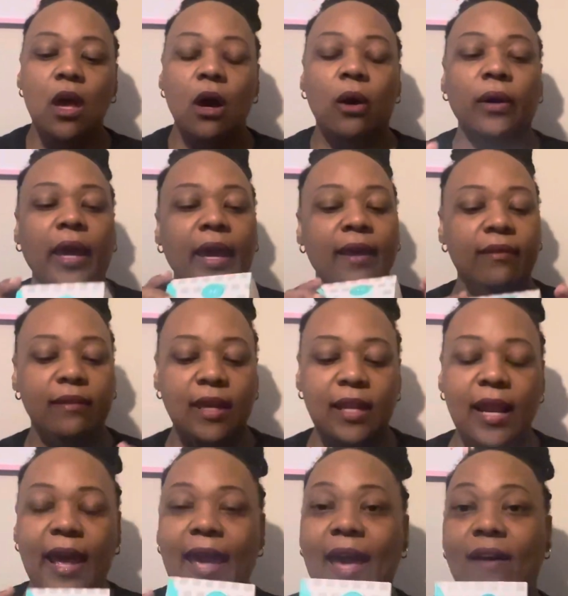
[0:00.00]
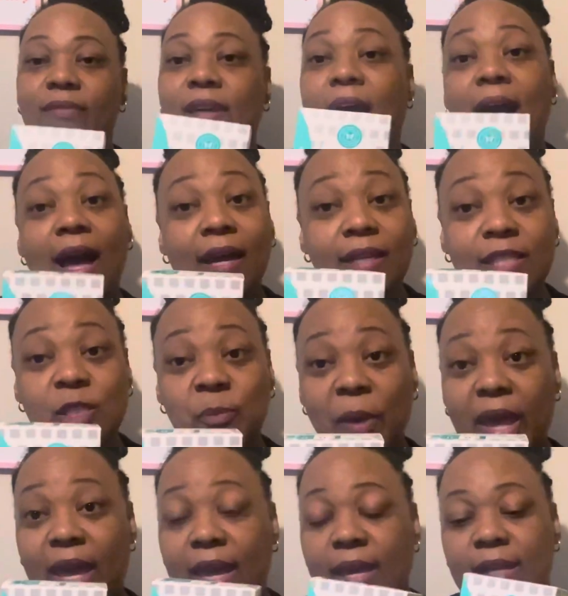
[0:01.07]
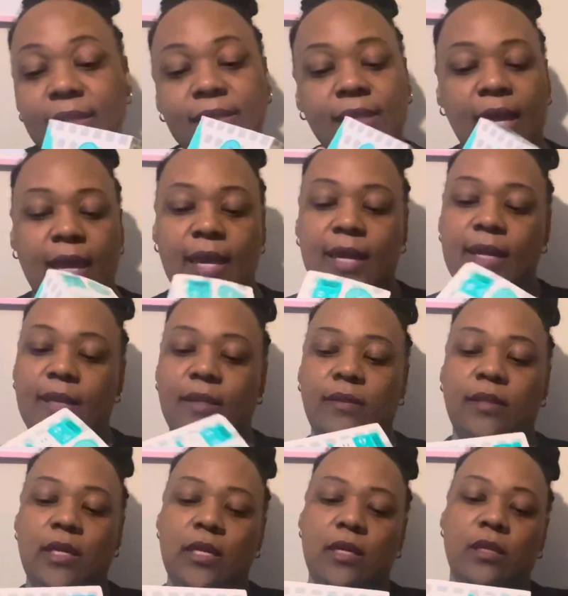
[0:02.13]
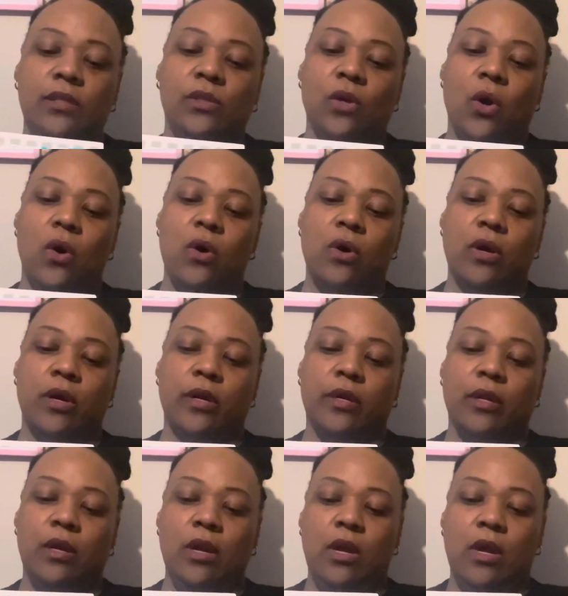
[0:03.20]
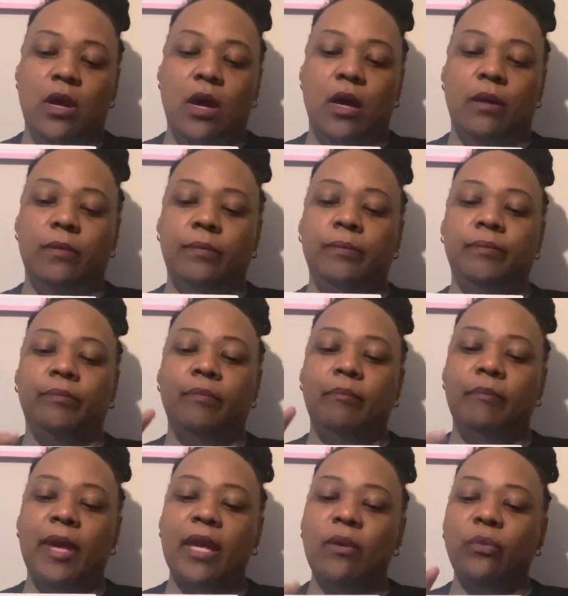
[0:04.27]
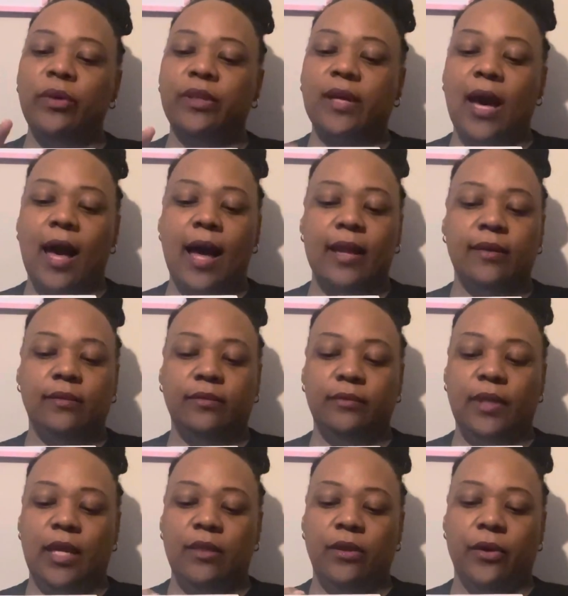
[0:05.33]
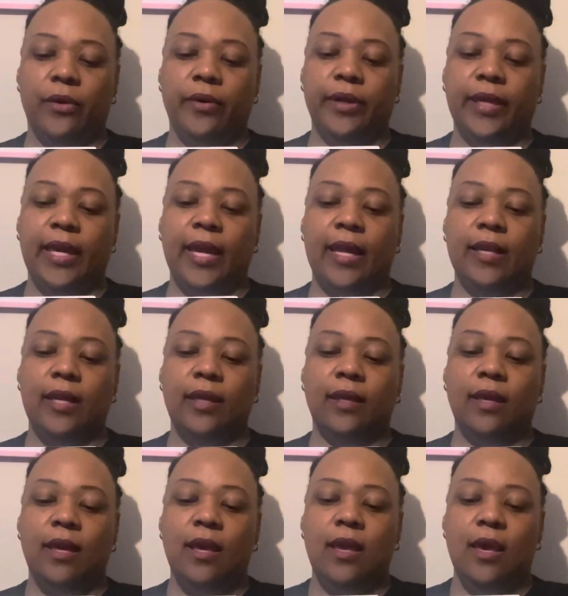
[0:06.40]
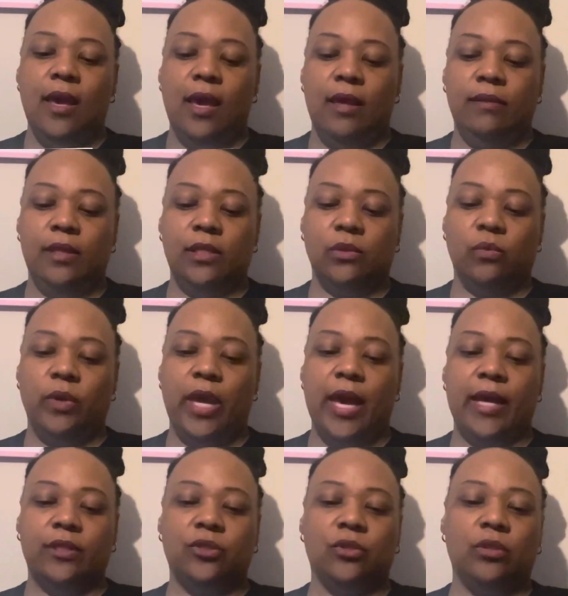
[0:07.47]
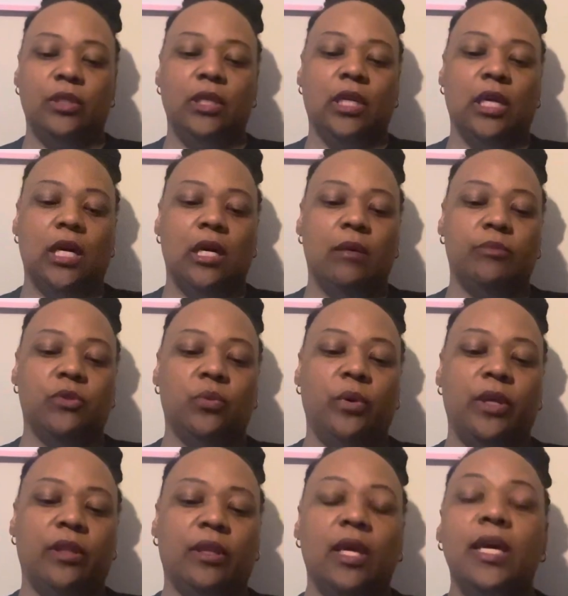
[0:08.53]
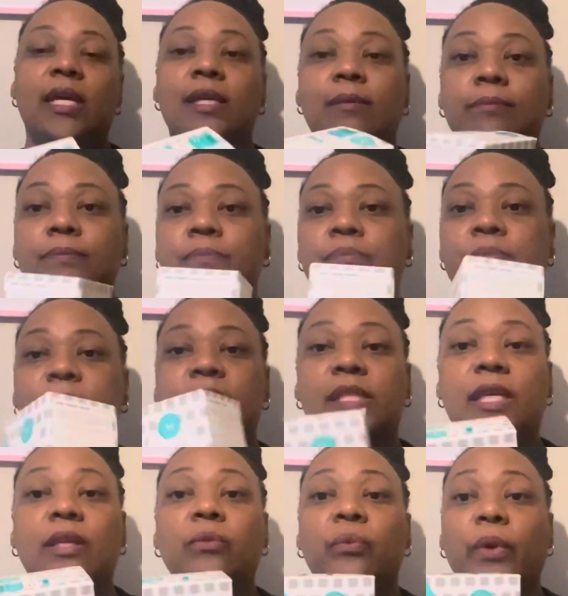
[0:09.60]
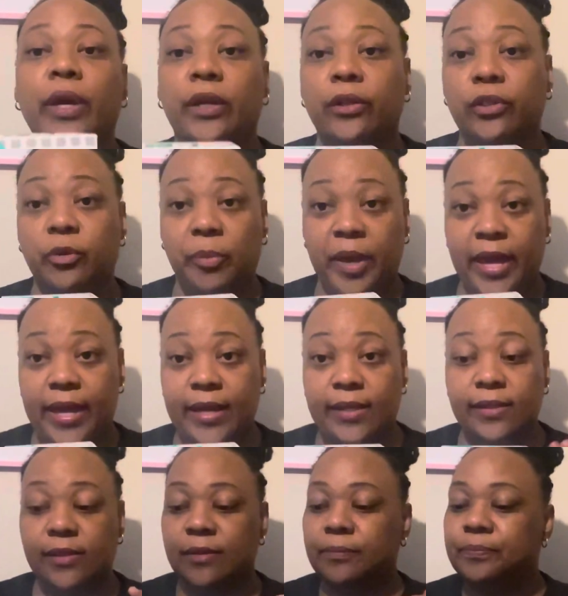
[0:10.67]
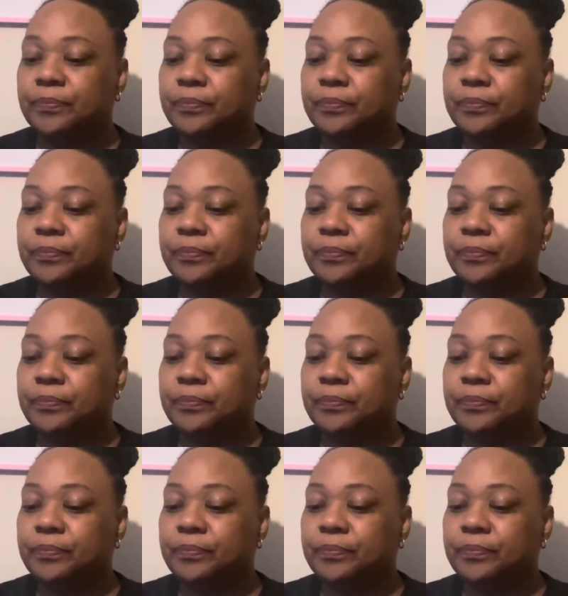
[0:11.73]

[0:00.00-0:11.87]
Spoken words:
Okay, and then I have the Honest pads, and these are made with cotton and they're organic, and this one actually comes with 10 regular pads.